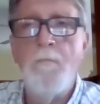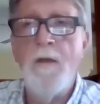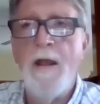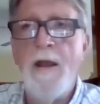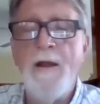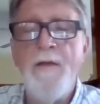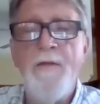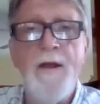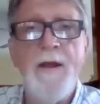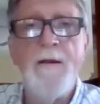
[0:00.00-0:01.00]

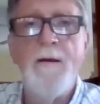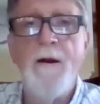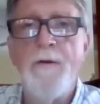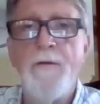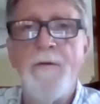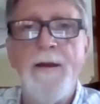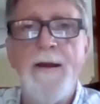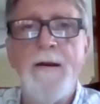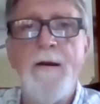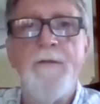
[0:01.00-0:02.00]
anything other
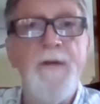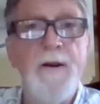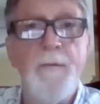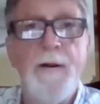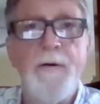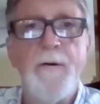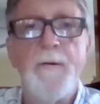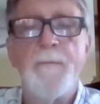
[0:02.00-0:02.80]
than a fender bender.